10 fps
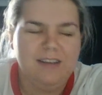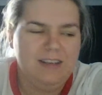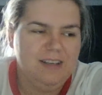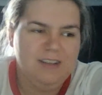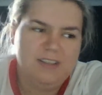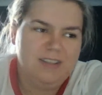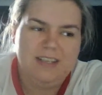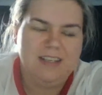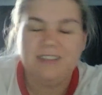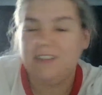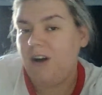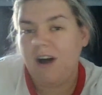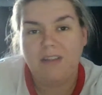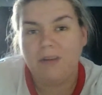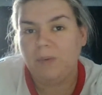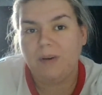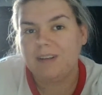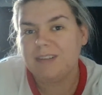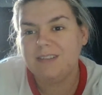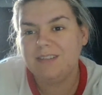And it's not how that
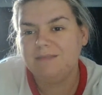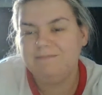works.